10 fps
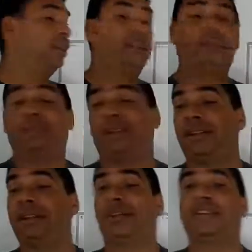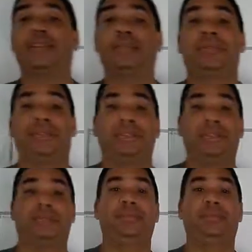Leads Plus Income
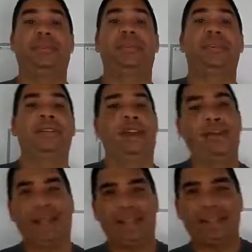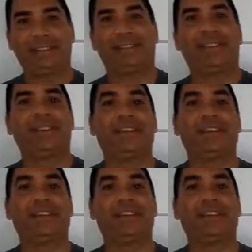System. I'm Alex,